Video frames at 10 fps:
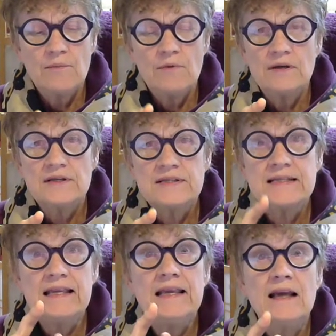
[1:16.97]

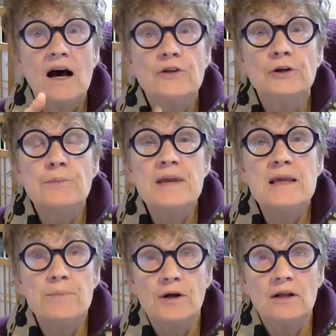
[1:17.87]
see other
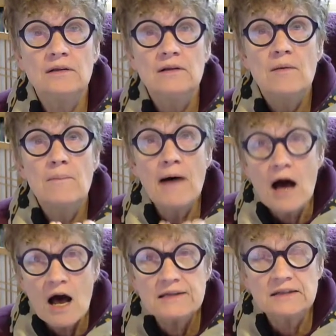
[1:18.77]
people
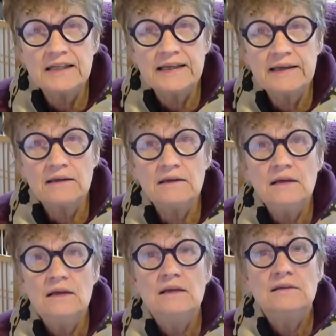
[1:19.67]
modeling
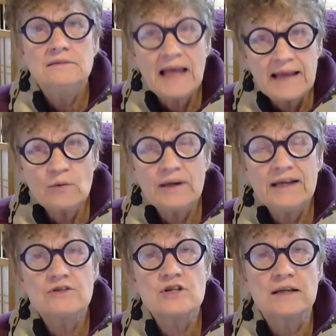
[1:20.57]
language
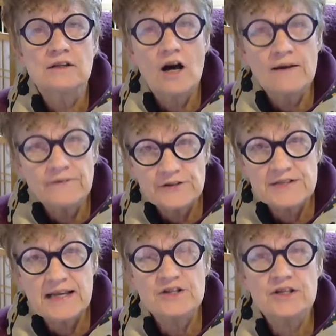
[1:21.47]
and
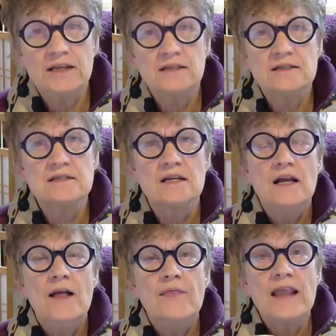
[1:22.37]
conversations
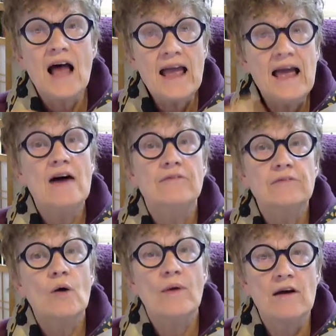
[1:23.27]
that I have going
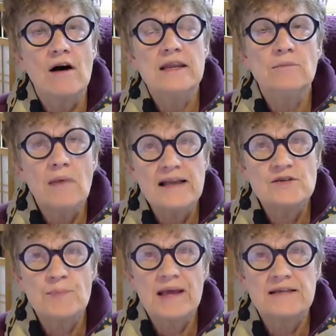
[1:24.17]
on in my
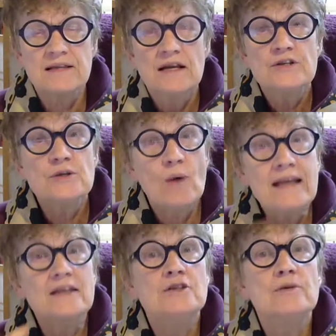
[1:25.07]
space so I can
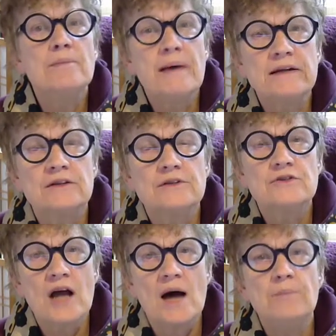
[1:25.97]
do a better
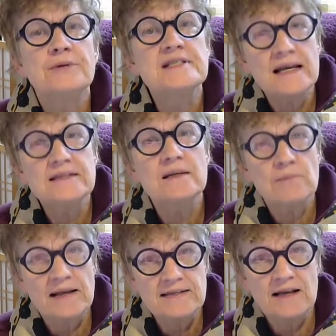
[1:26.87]
job presenting
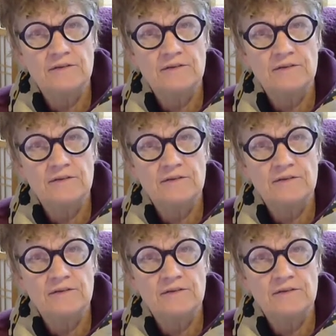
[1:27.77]
myself.